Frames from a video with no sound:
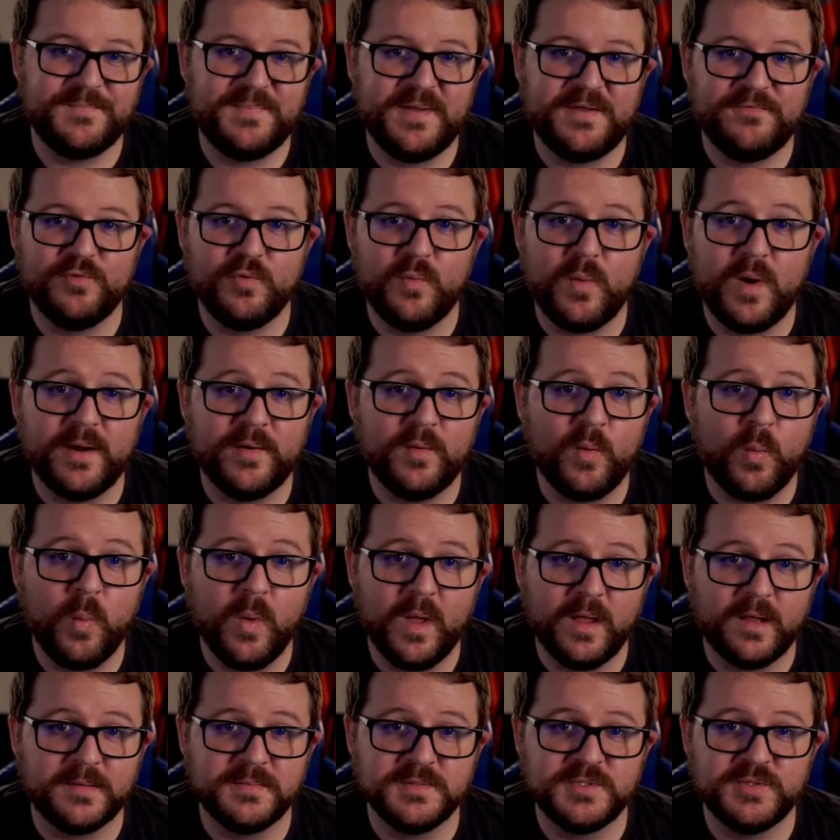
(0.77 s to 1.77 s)
everyone?
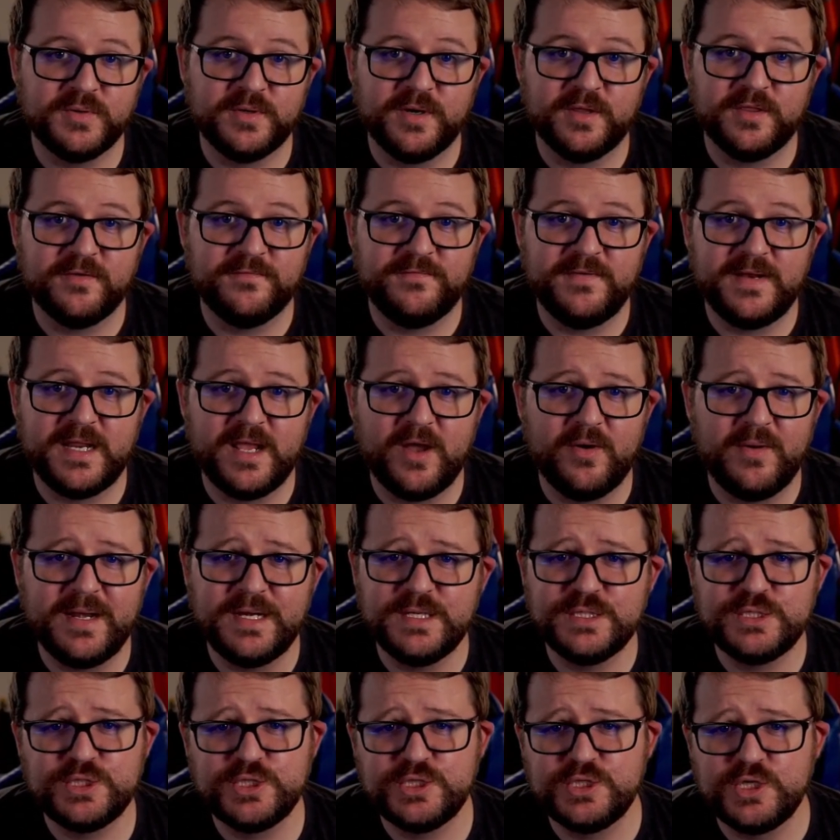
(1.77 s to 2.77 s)
Welcome to another video.
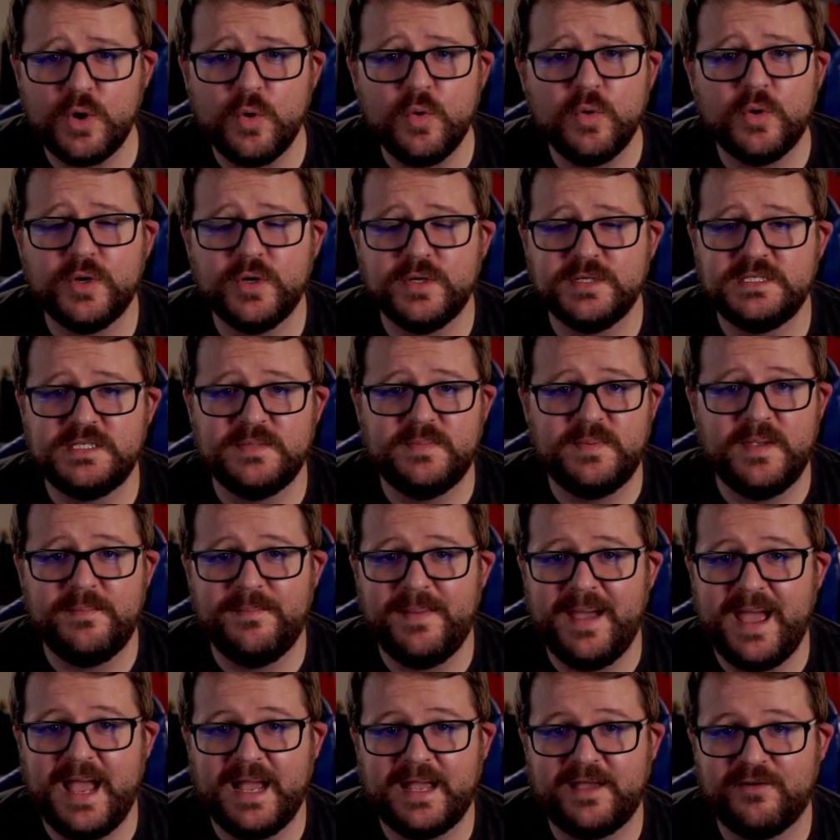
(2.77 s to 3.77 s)
It is so good to be
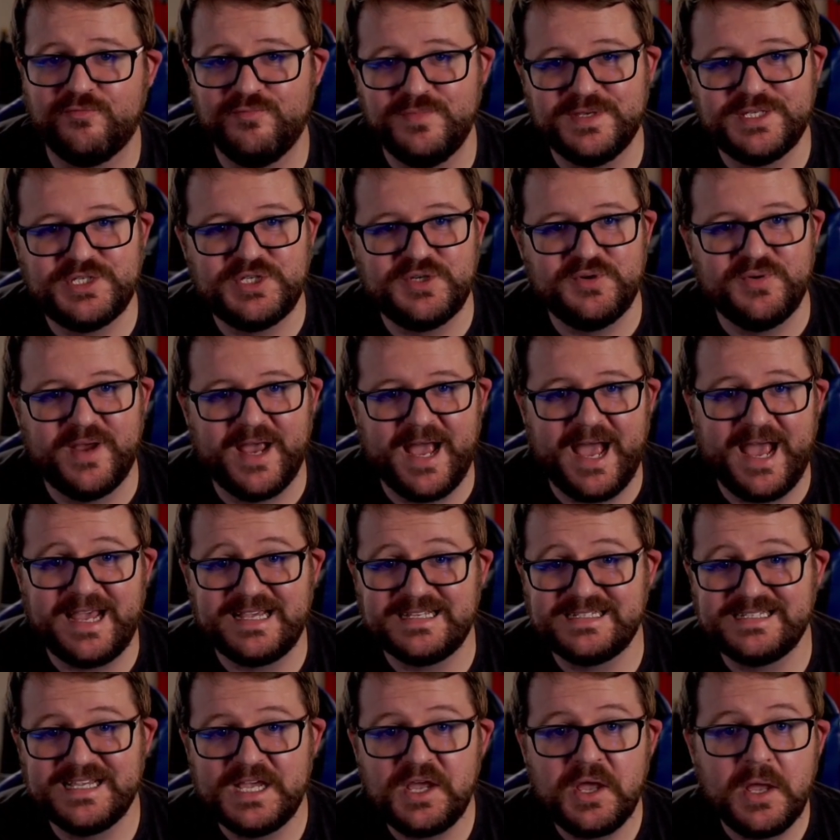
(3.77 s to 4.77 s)
back. I've missed you
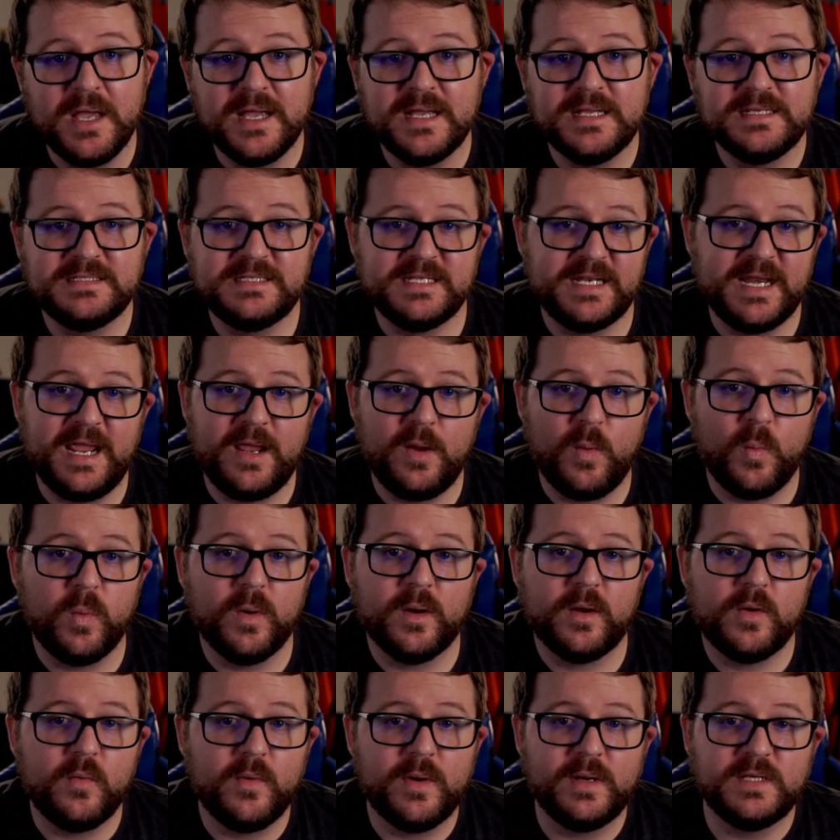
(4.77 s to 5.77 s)
guys. Today,
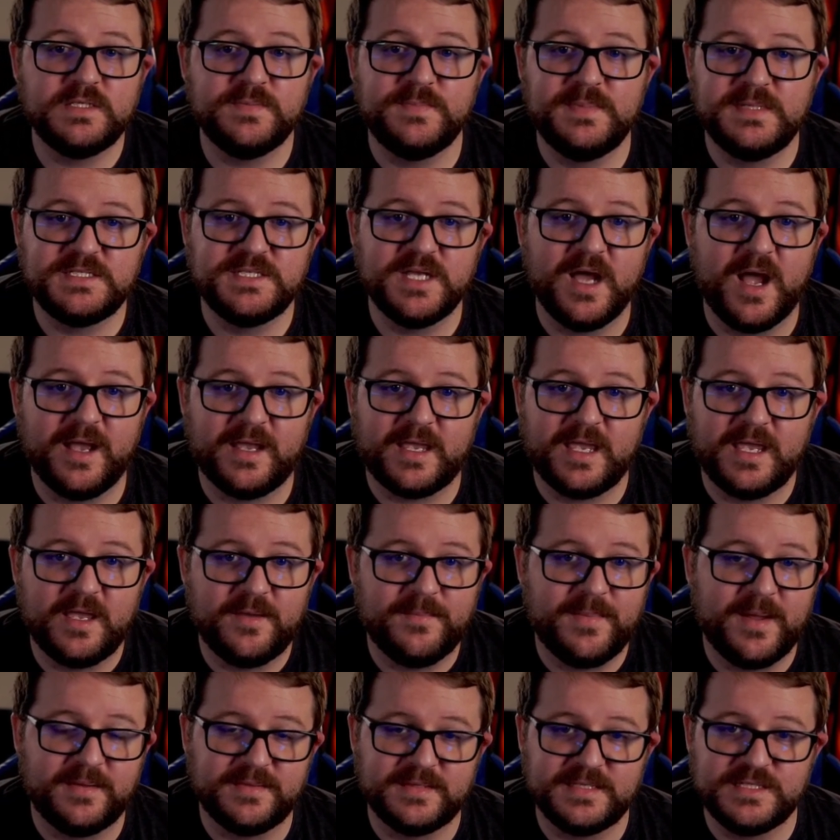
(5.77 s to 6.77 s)
we're going to be talking
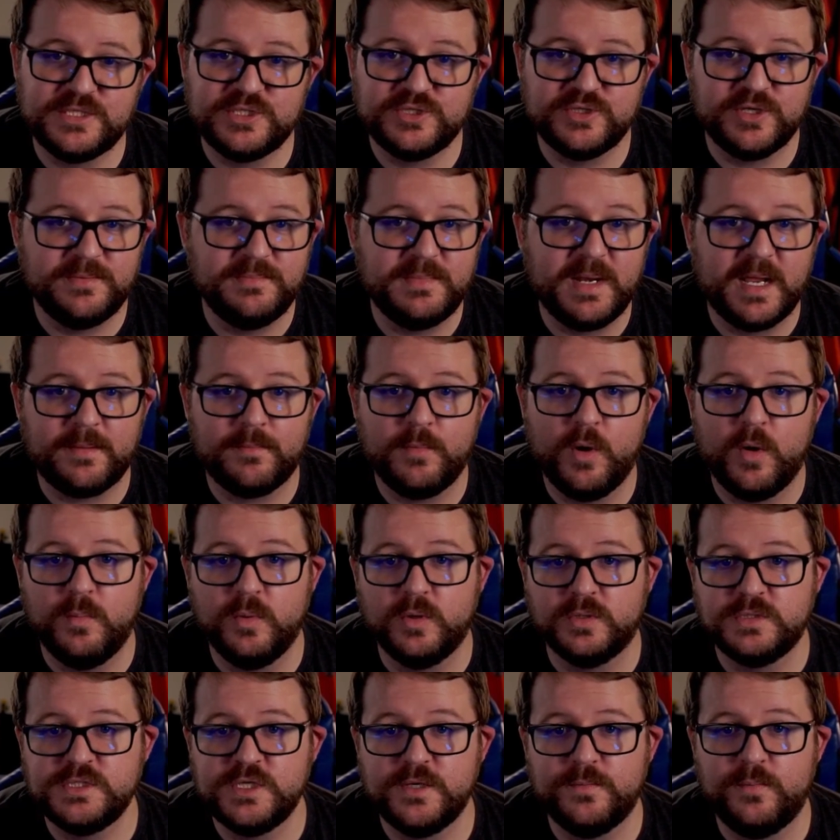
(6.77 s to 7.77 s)
about the Stream Deck
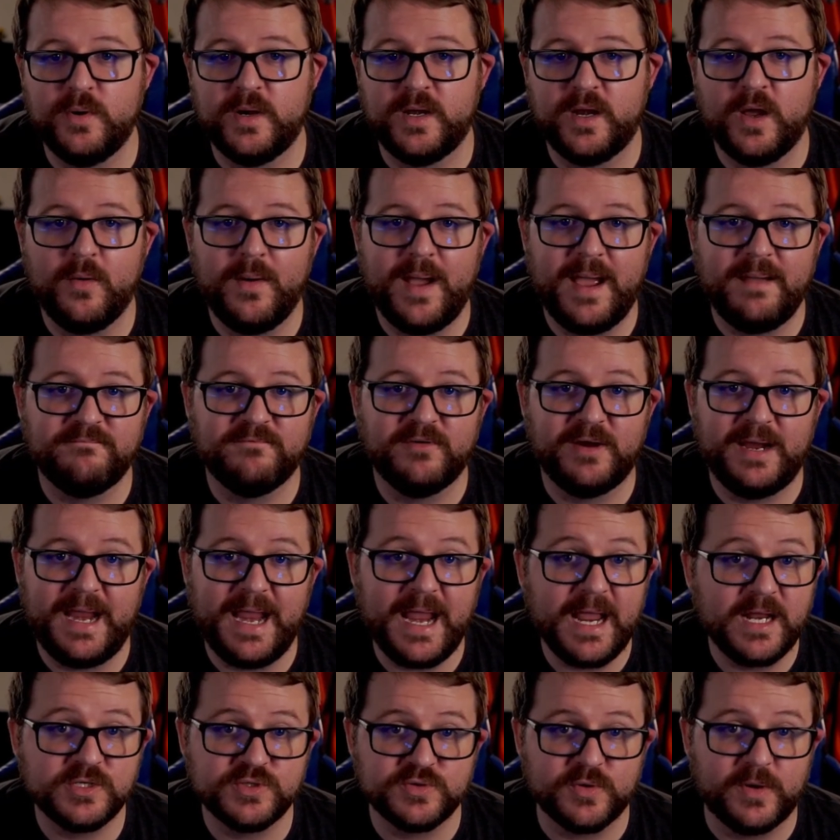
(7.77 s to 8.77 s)
Mobile 2.0 app for
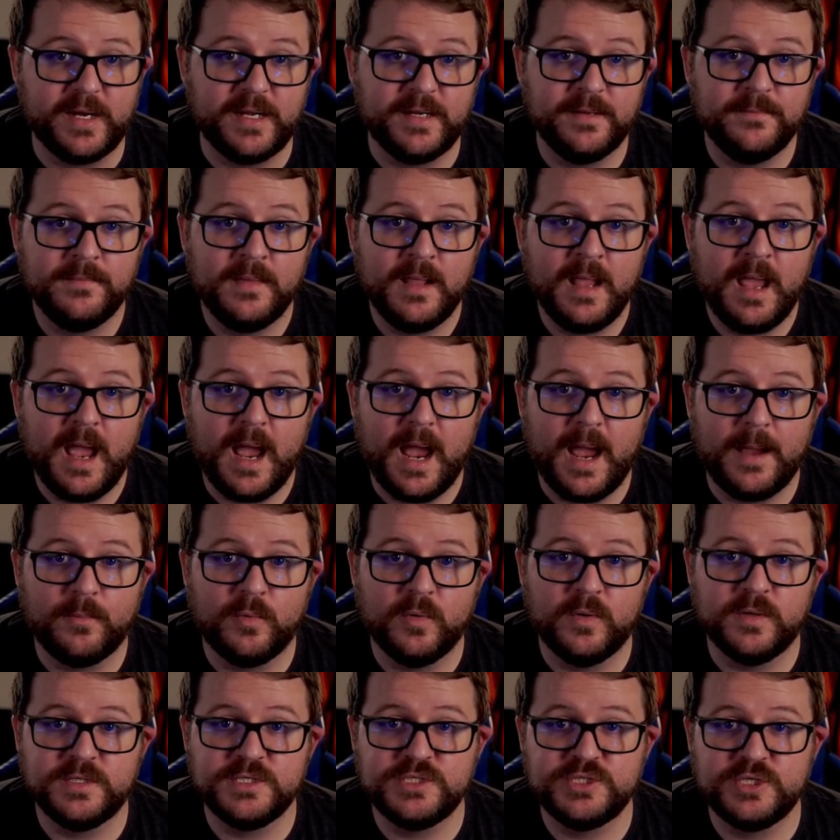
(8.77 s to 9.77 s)
Android. I'm
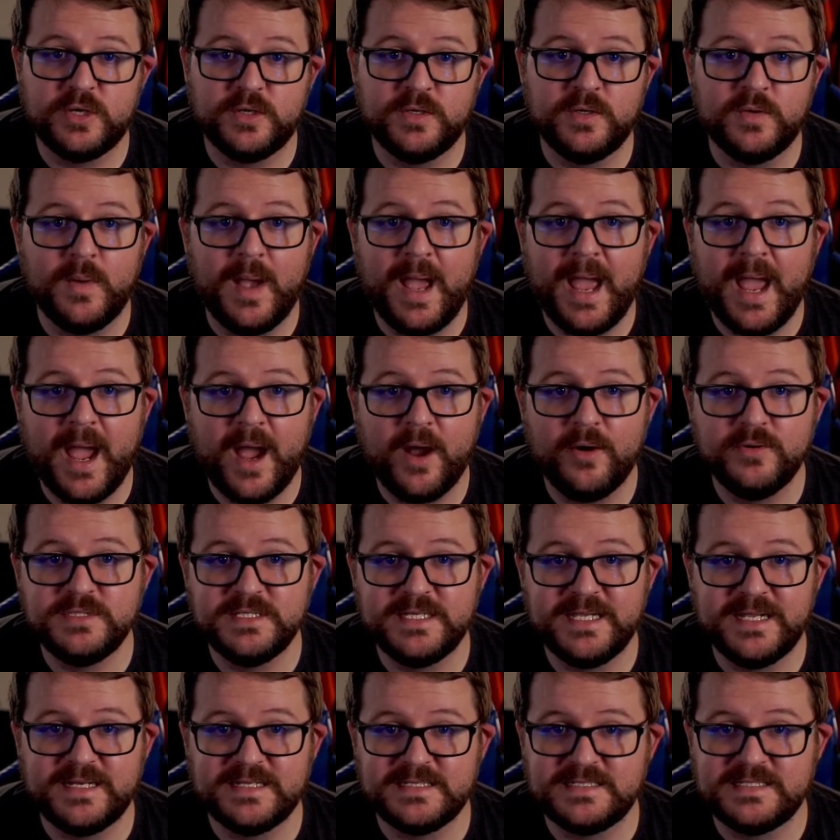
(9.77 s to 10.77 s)
going to show you how
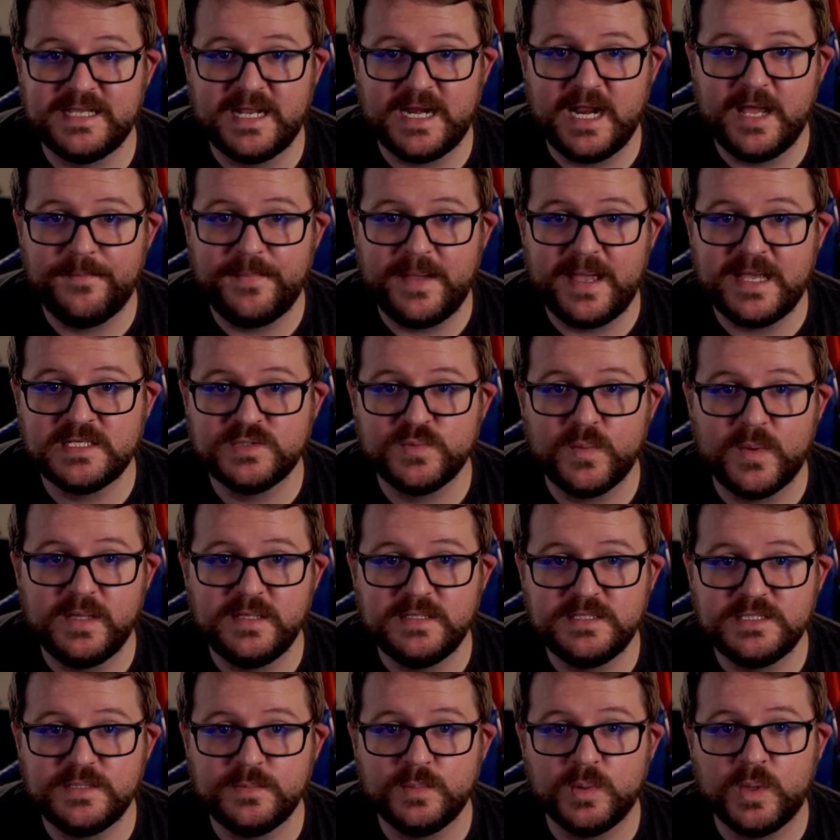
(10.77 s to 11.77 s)
to get it set up, as
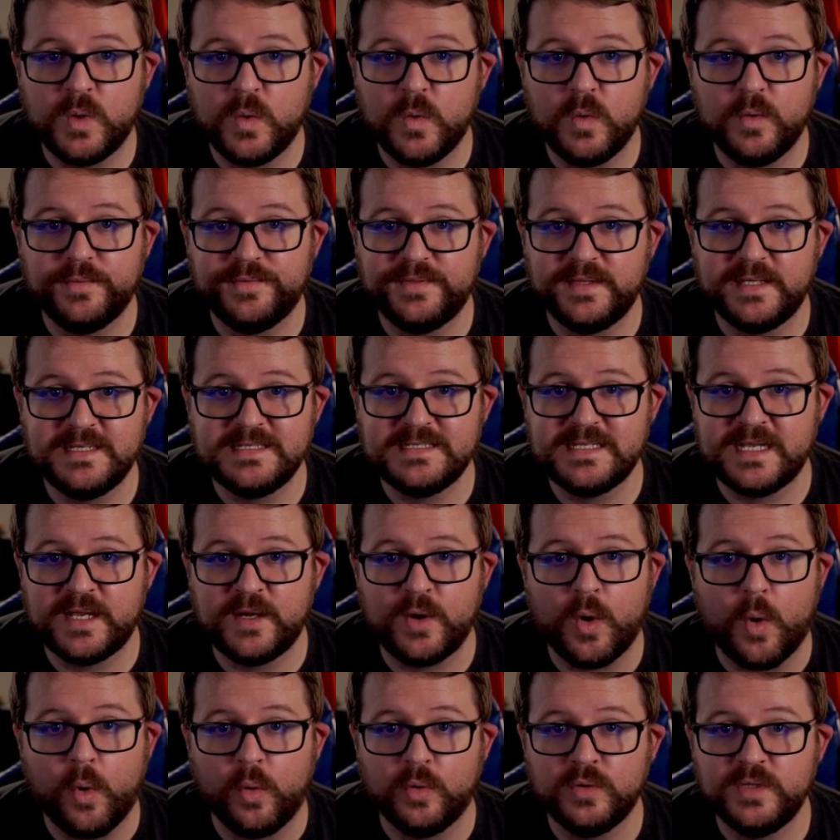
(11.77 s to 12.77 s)
well as some cool things that
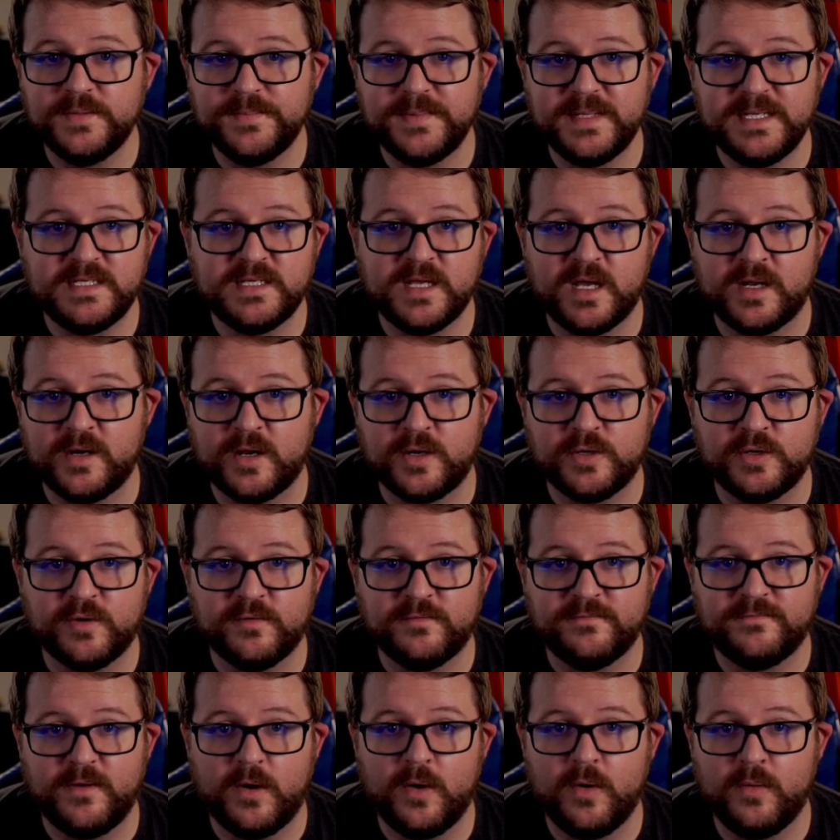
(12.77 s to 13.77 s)
can only be done on
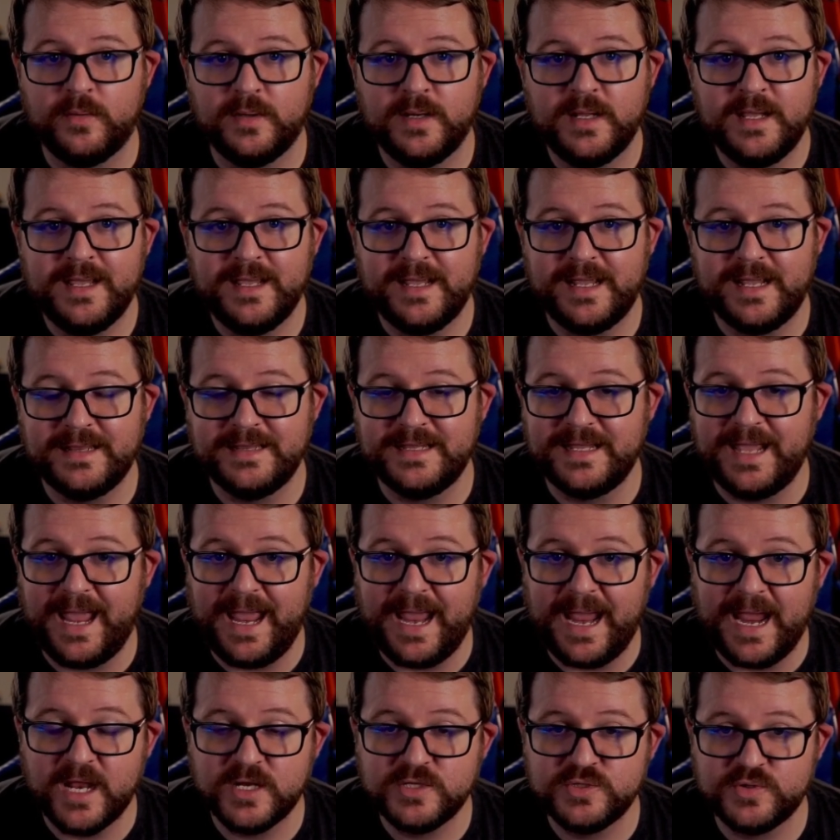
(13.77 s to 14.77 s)
your phone in the
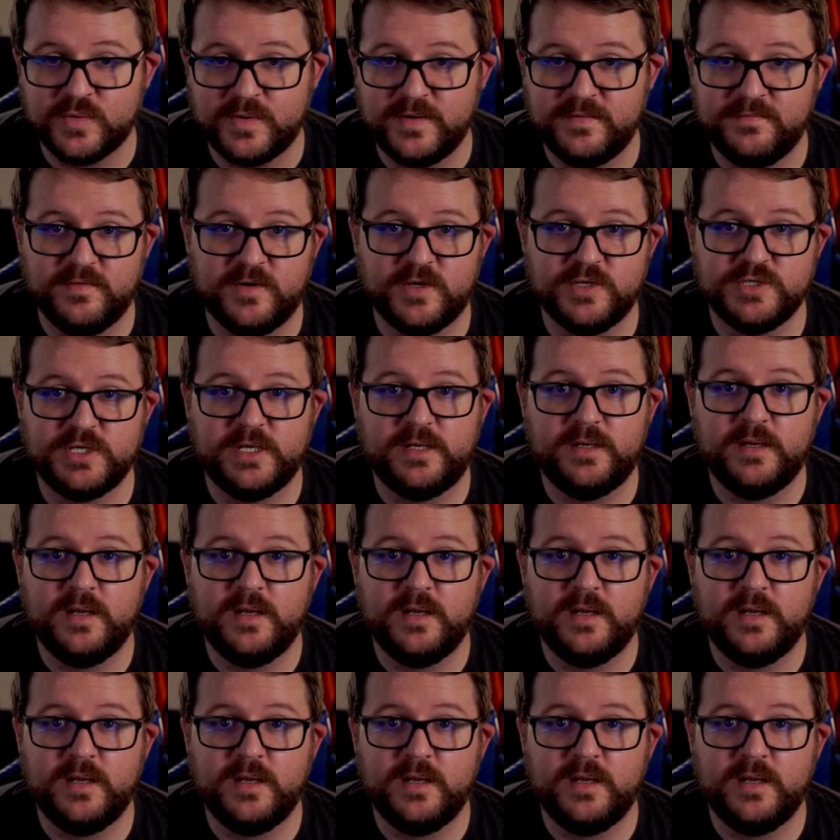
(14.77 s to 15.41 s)
Android version.